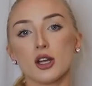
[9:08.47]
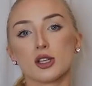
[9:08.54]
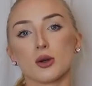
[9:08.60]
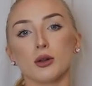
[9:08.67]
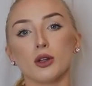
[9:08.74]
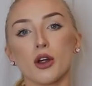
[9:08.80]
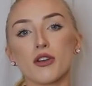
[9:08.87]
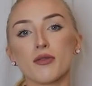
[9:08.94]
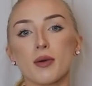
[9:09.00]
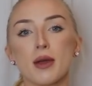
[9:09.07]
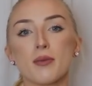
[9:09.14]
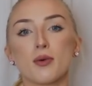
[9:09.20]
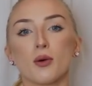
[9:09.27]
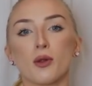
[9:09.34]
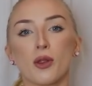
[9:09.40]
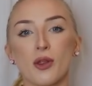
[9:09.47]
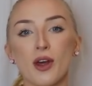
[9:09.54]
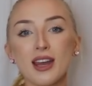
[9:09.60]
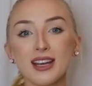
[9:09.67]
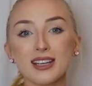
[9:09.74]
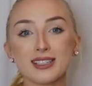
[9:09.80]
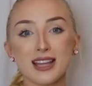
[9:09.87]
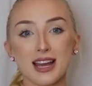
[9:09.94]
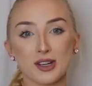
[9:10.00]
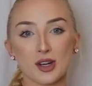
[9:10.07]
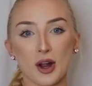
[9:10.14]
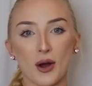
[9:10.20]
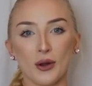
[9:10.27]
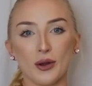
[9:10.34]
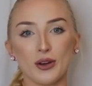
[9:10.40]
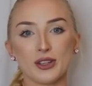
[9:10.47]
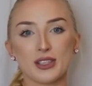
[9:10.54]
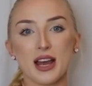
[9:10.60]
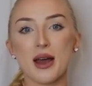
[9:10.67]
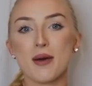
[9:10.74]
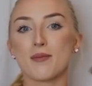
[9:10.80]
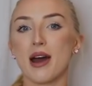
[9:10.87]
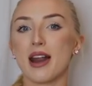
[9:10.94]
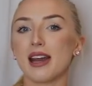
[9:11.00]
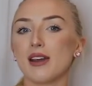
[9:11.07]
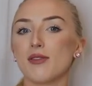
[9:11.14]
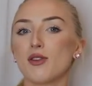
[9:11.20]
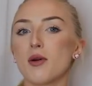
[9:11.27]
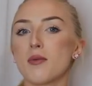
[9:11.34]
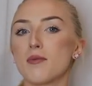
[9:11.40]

So a lot of people think it's their shoulders, but if your